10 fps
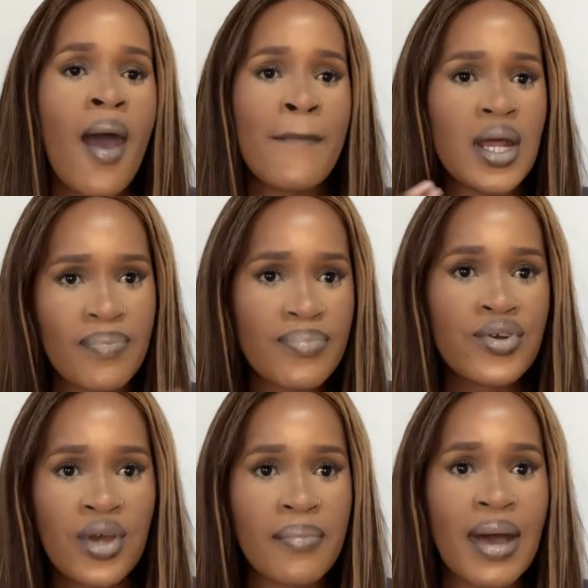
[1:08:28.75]
But you
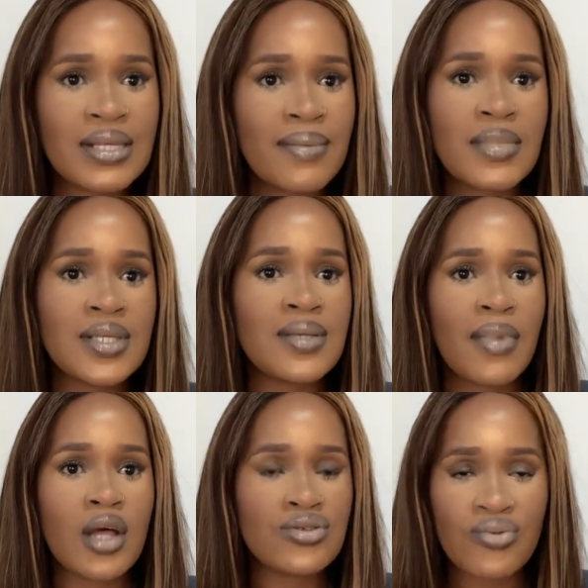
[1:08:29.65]
can buy something
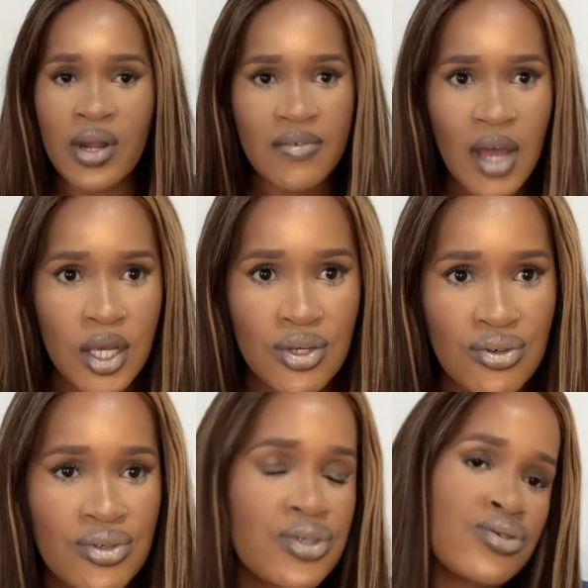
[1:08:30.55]
similar to whatever I
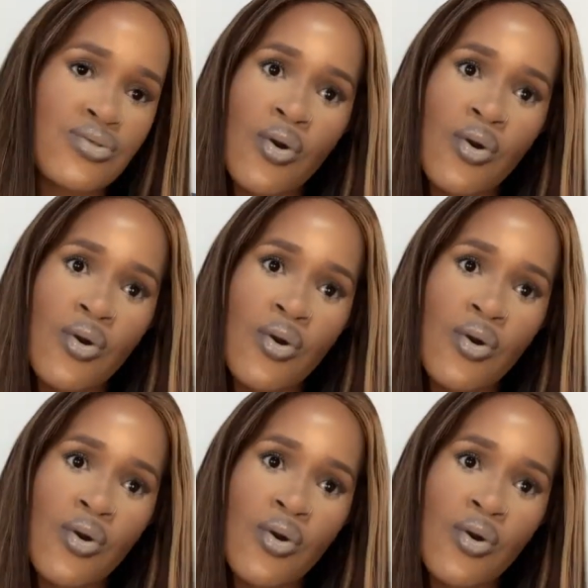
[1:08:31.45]
used